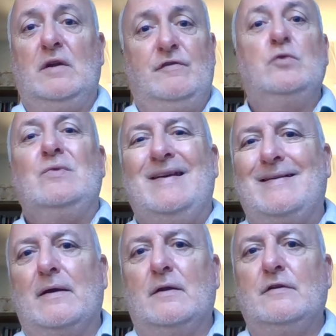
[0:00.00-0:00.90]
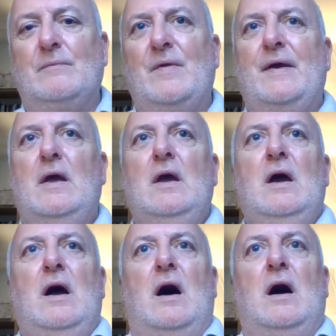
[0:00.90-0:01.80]
if you need it.
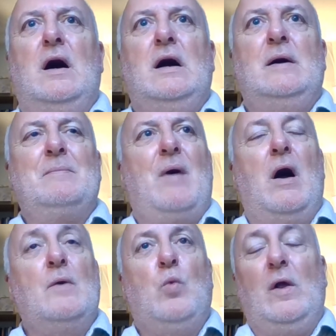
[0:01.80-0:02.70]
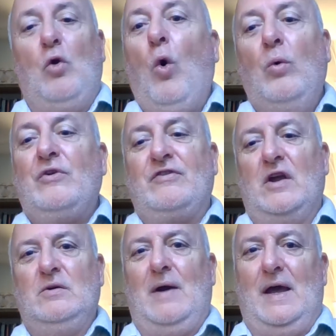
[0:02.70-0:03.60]
I will
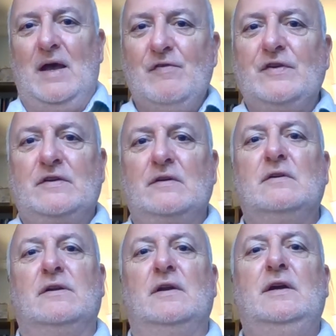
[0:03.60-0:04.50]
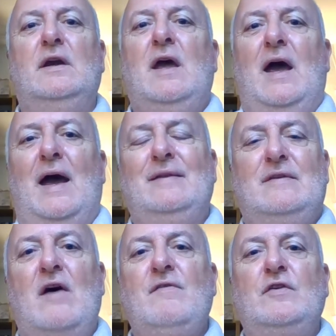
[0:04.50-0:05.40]
also evidently
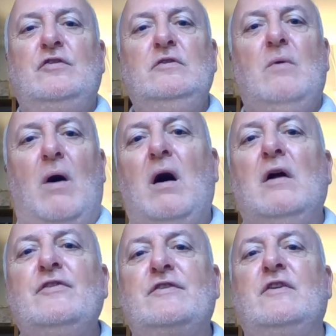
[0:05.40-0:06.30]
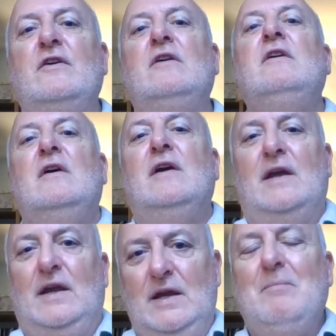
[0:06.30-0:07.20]
endeavour to answer
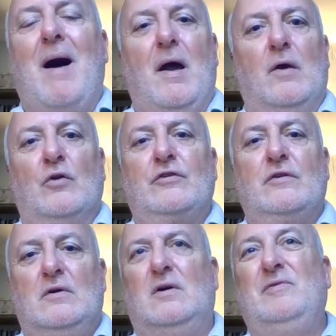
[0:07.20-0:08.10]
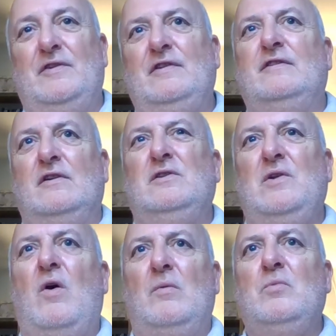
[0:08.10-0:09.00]
emails. Obviously, it's a
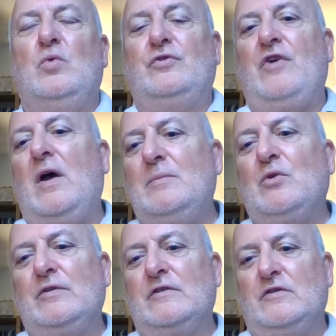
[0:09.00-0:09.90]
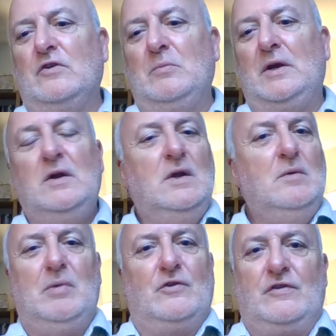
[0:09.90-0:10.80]
lot more time consuming
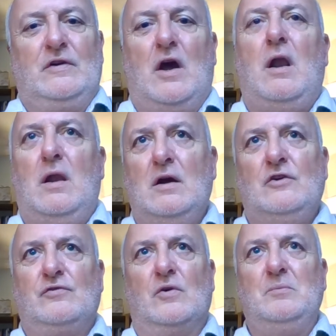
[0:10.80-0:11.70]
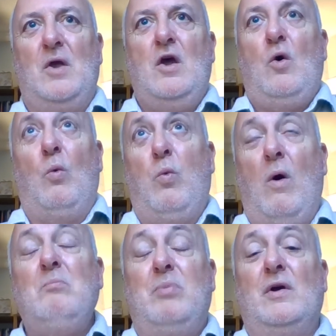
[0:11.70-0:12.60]
because in a classroom,
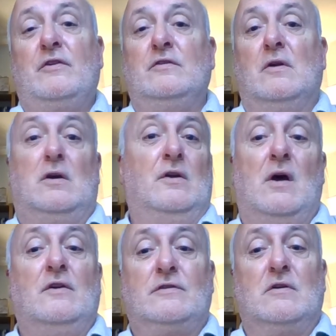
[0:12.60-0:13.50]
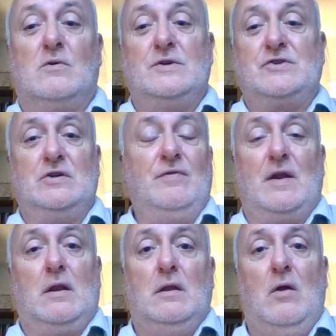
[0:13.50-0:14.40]
one person can ask a question that
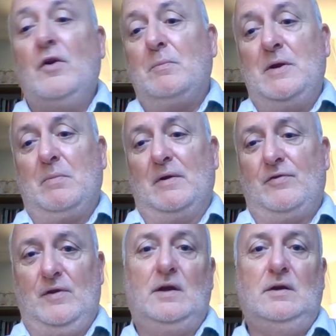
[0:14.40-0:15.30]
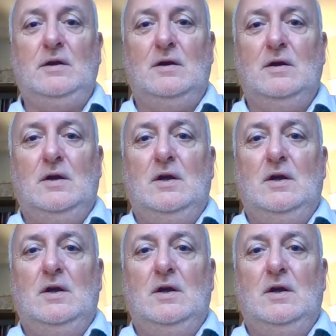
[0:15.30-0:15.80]
a lot of people are thinking,